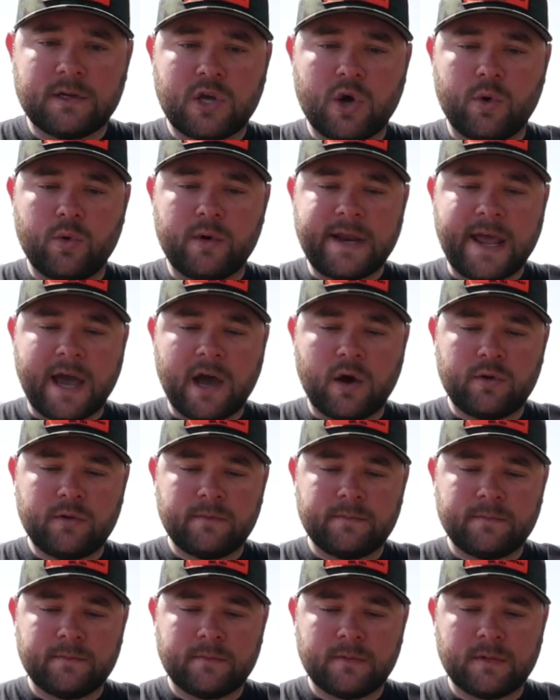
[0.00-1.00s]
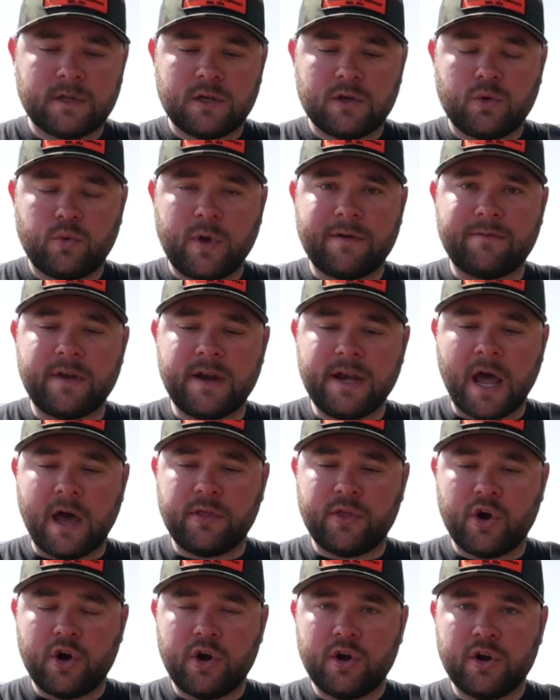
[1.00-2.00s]
Going down, we have
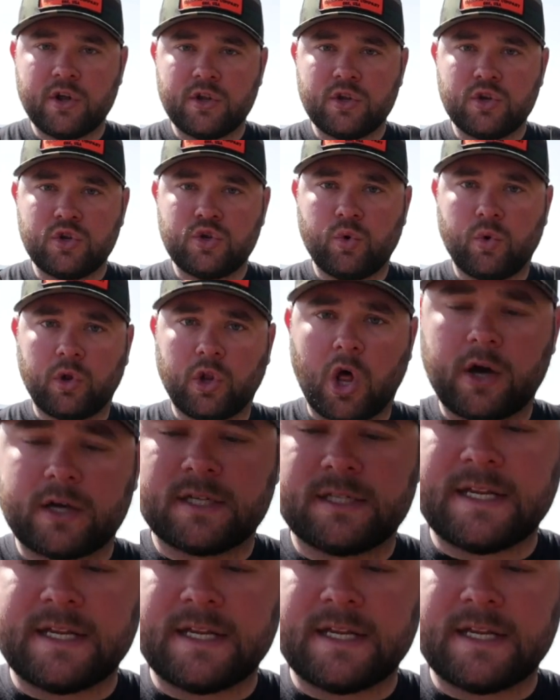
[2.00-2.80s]
another dual lock